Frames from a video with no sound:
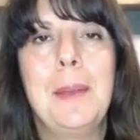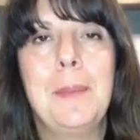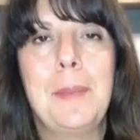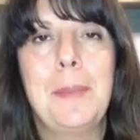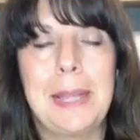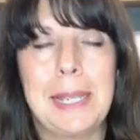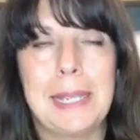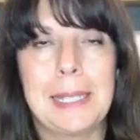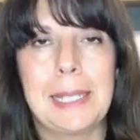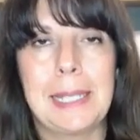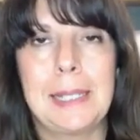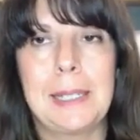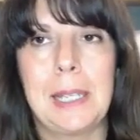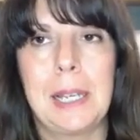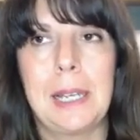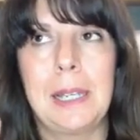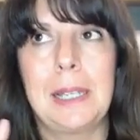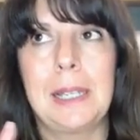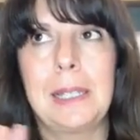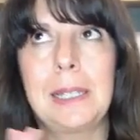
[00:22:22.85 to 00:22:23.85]
But this is
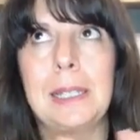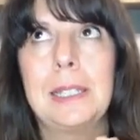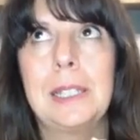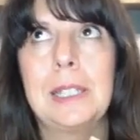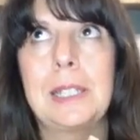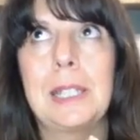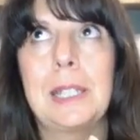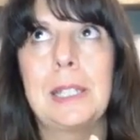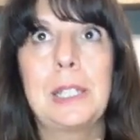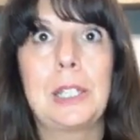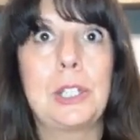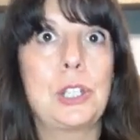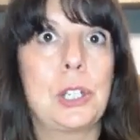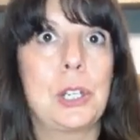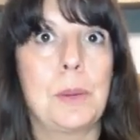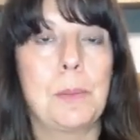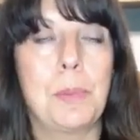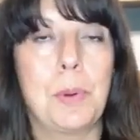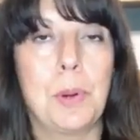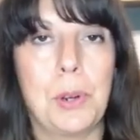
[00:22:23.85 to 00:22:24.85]
just such
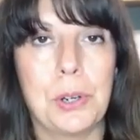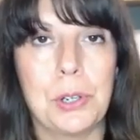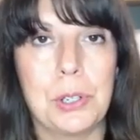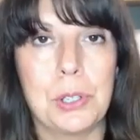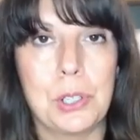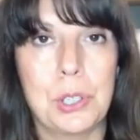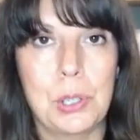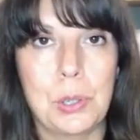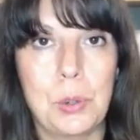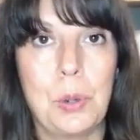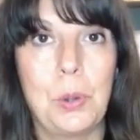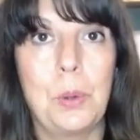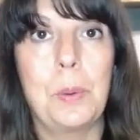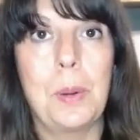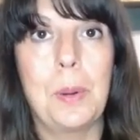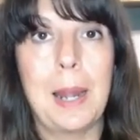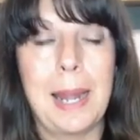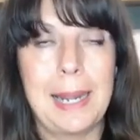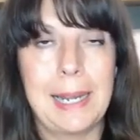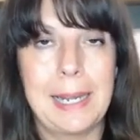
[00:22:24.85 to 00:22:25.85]
an important tool
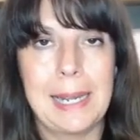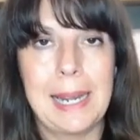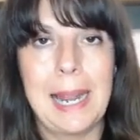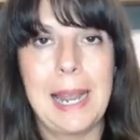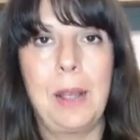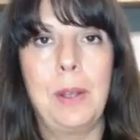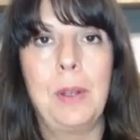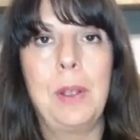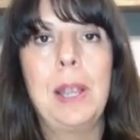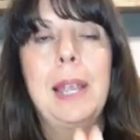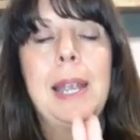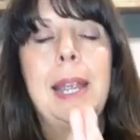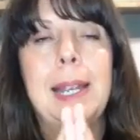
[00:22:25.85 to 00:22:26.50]
right now,